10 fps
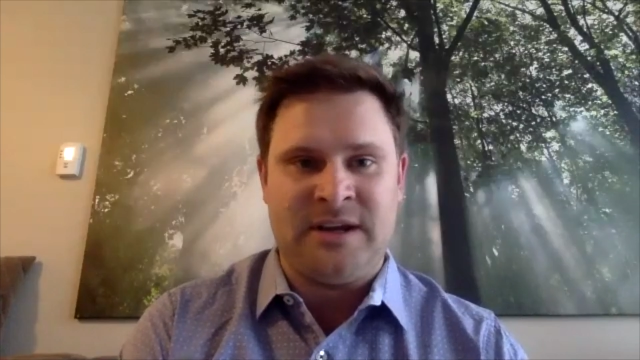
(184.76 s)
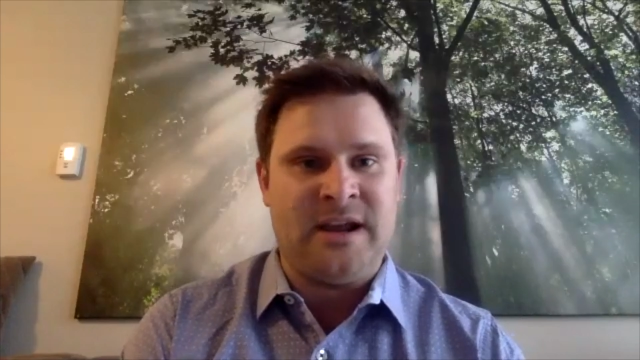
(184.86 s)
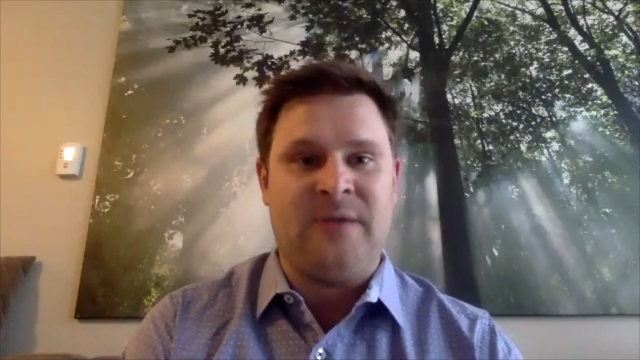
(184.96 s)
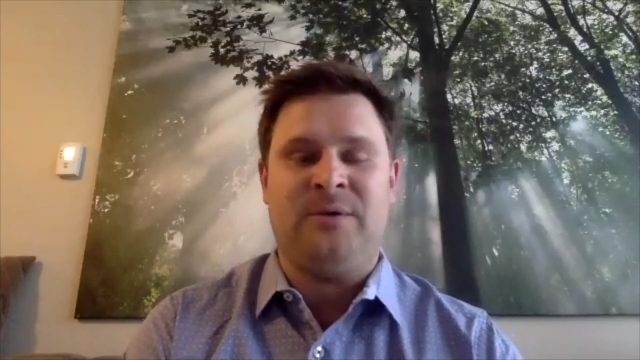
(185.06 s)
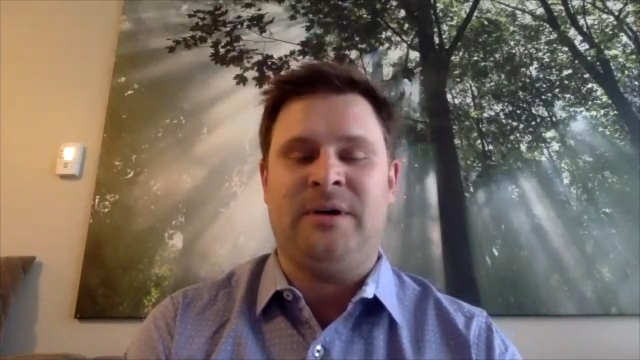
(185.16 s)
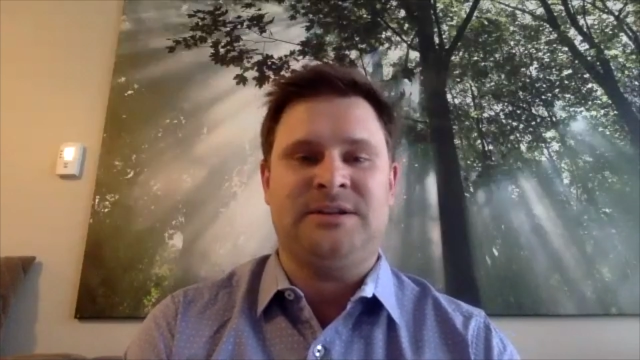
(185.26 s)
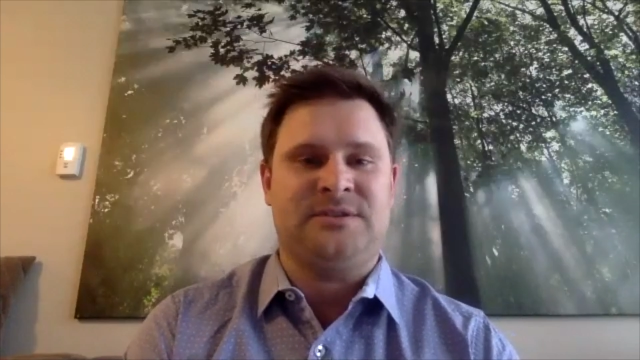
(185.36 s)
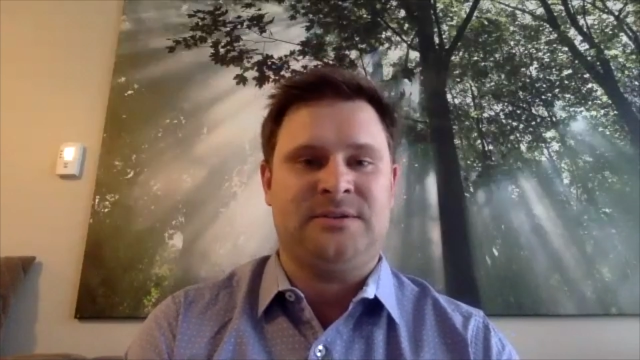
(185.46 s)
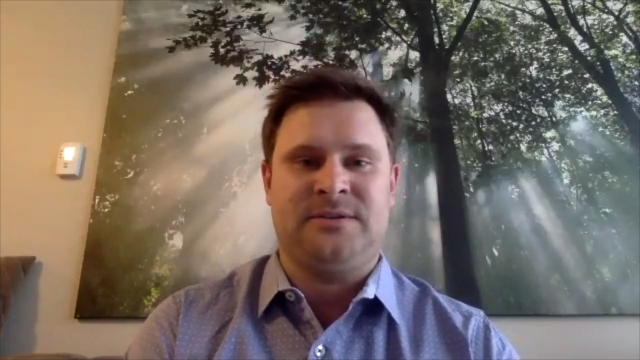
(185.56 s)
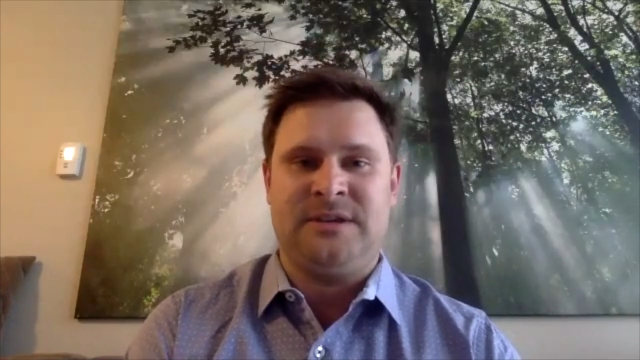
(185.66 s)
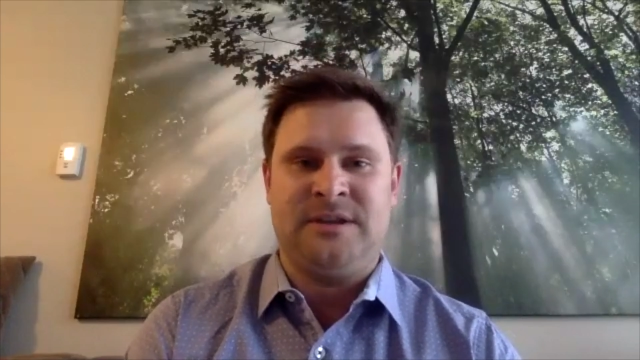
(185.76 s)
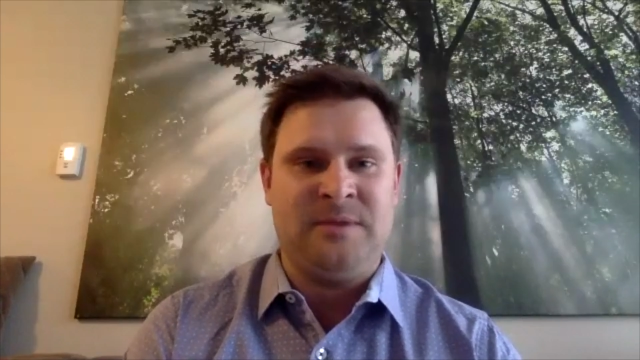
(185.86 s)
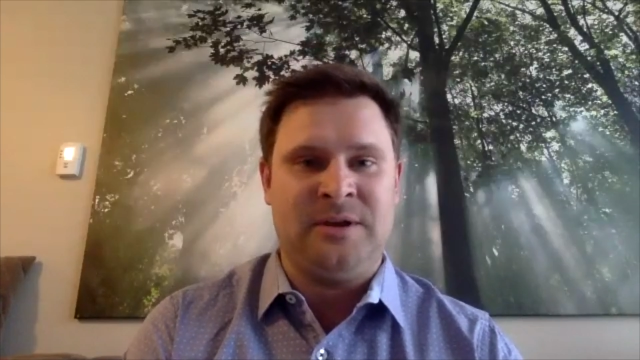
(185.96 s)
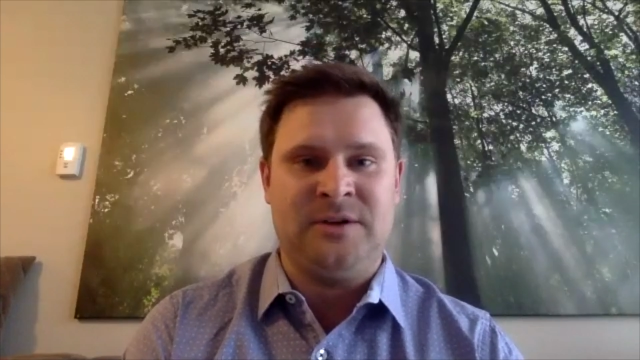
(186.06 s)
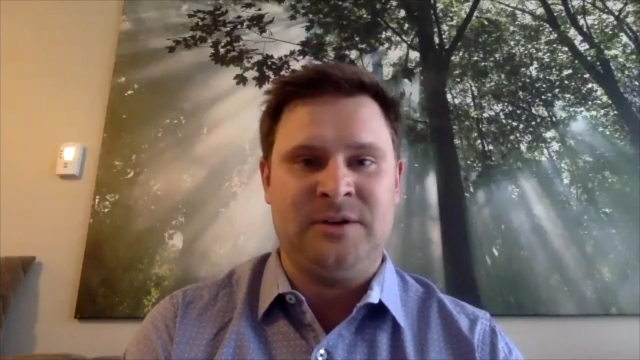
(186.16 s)
I will answer
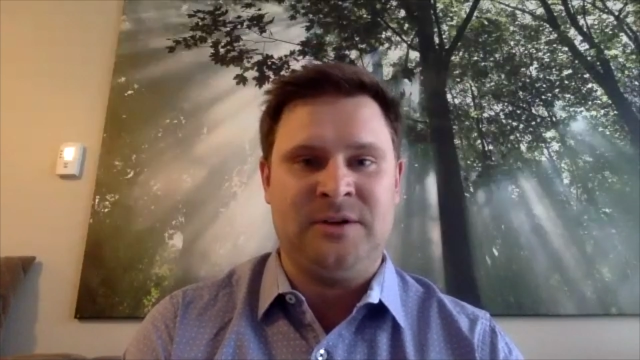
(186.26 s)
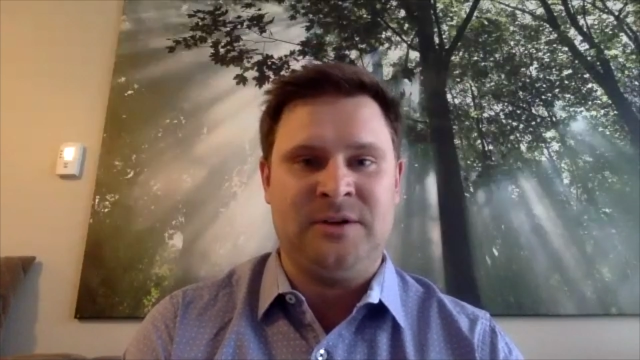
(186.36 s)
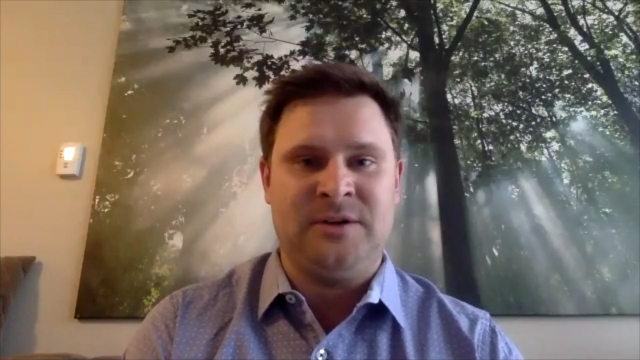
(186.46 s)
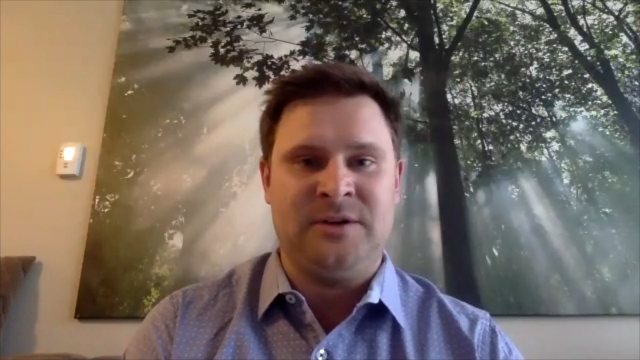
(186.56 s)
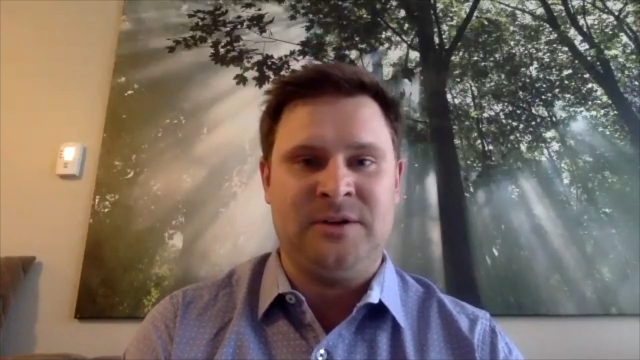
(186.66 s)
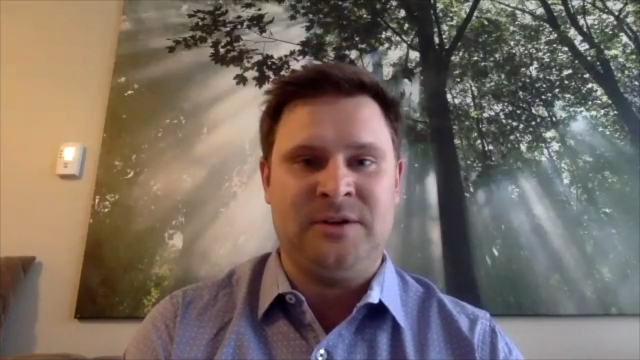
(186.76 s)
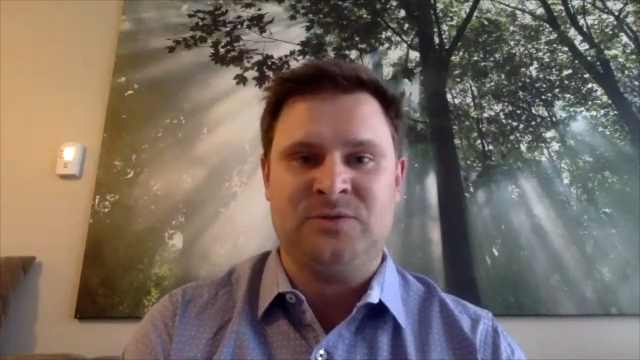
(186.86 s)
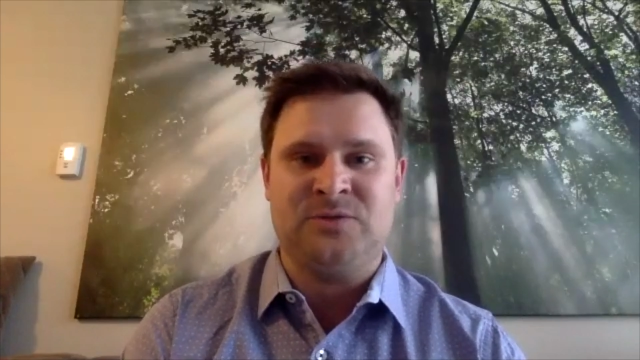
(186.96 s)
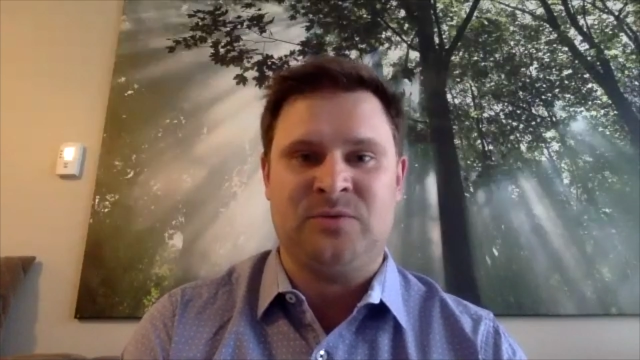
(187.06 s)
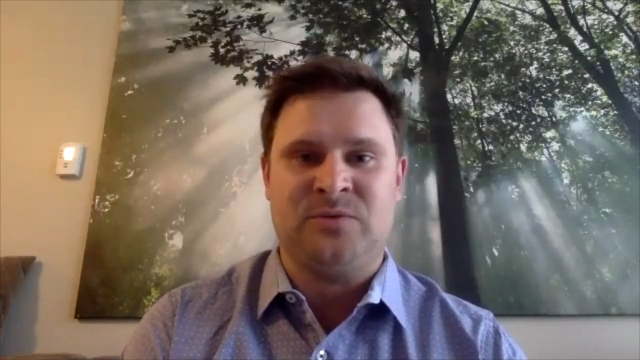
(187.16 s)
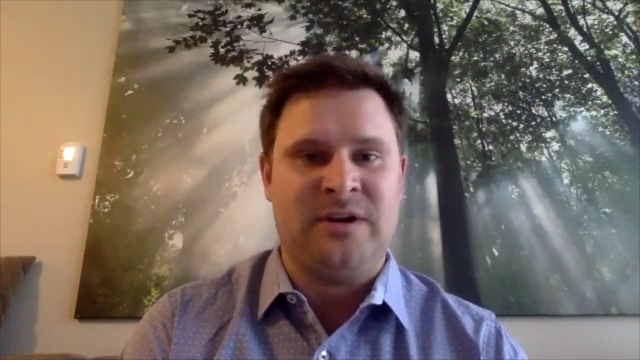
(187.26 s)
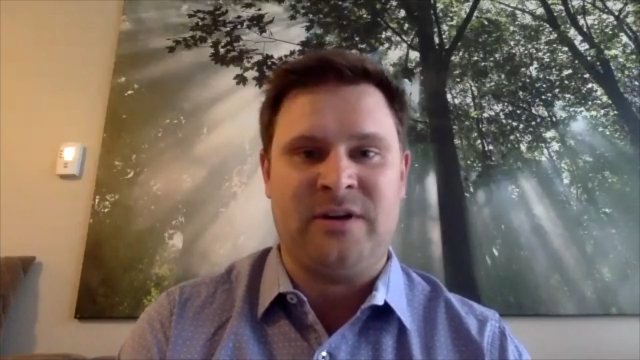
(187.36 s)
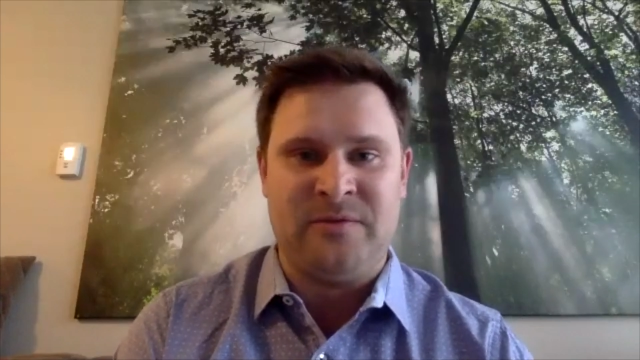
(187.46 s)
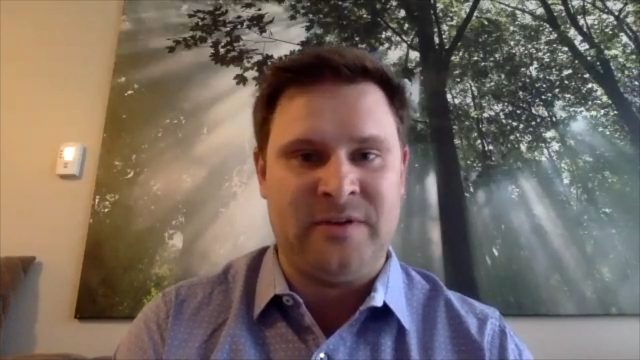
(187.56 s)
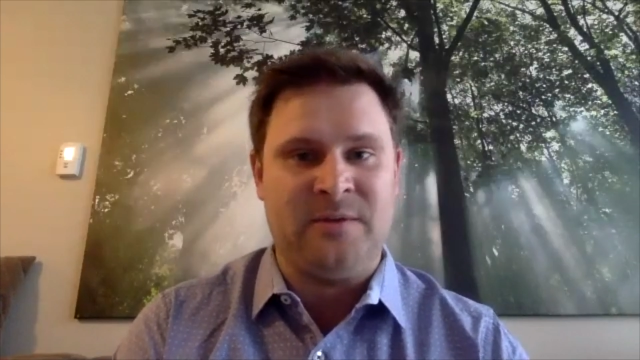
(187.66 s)
emails
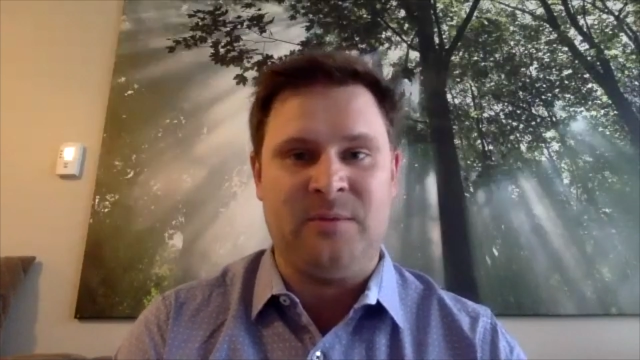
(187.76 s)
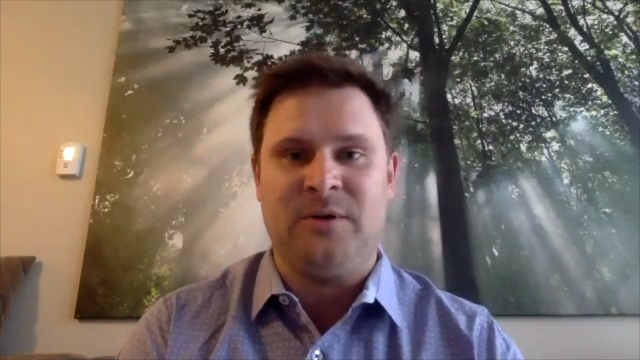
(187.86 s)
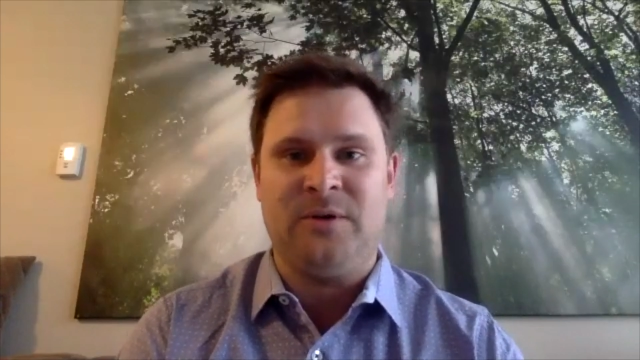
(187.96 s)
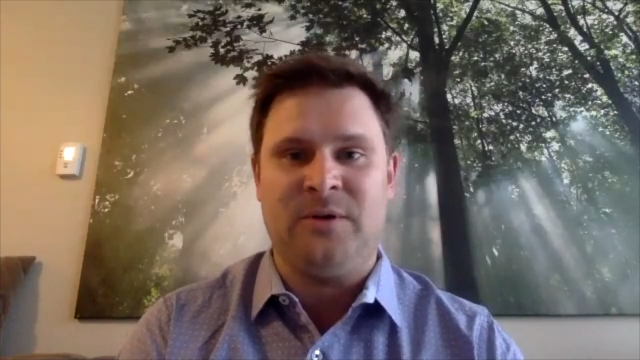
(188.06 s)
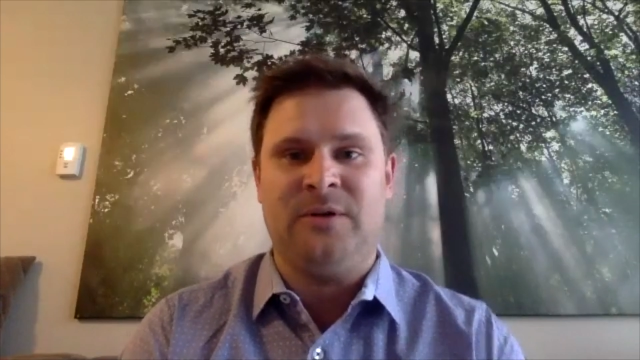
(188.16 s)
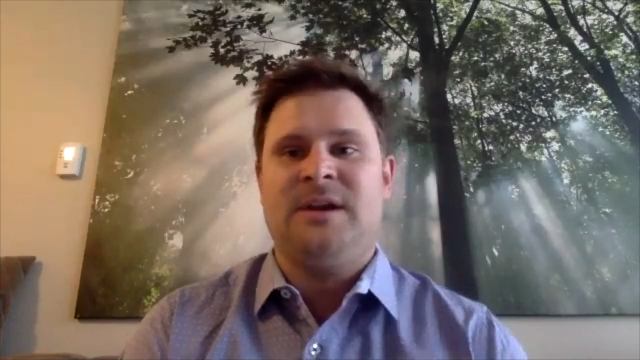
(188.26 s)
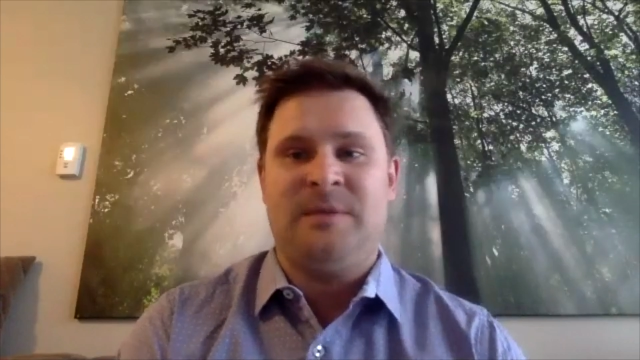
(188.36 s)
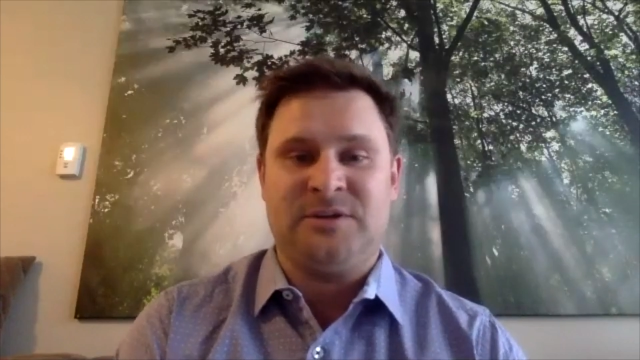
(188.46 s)
whenever I'm available.